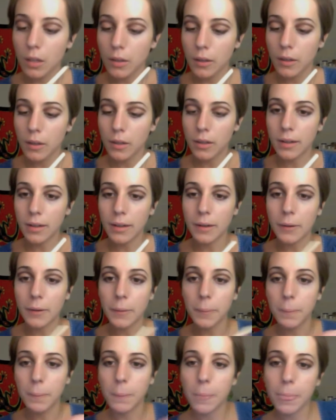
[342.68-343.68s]
And now
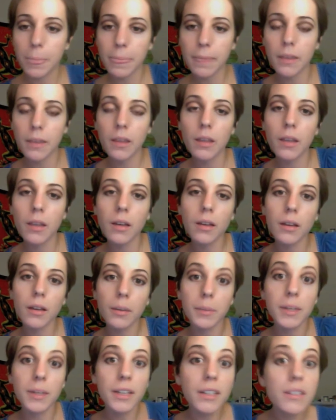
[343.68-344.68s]
I'm
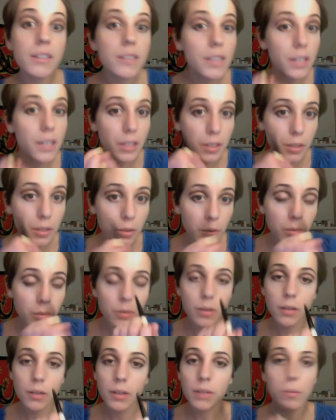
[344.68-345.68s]
going to continue
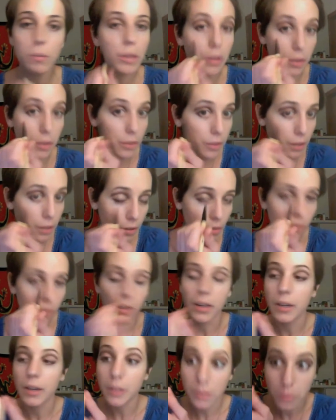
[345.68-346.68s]
with a thinner
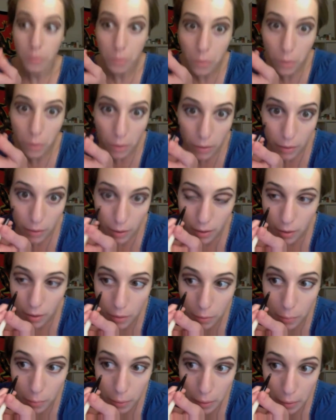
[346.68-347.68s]
line toward the
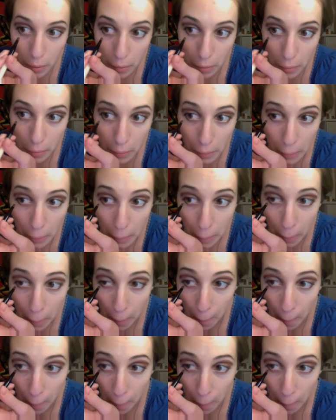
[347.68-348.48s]
inner part right here.